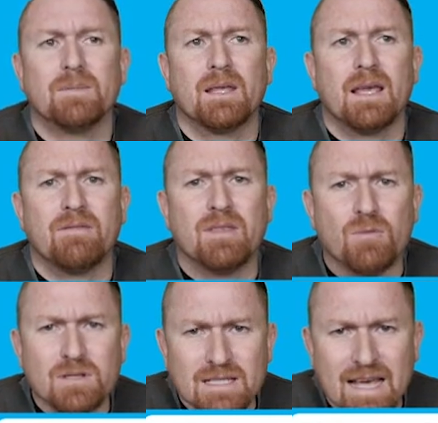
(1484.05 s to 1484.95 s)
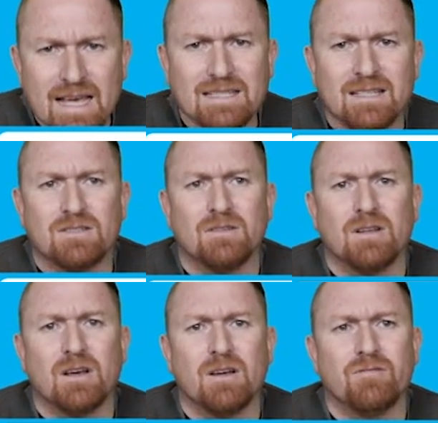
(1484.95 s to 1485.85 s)
If there wasn't access to an
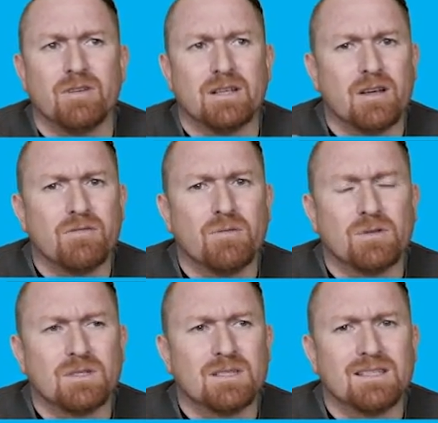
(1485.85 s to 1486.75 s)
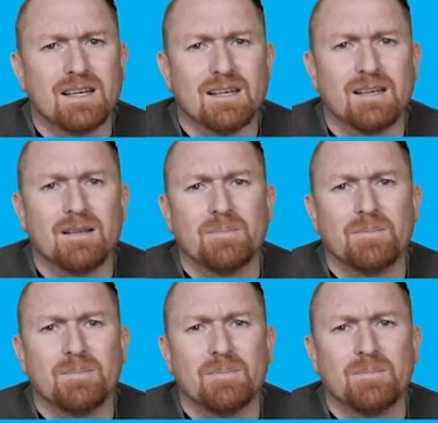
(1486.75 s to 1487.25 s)
ovary, an ovary which is stuck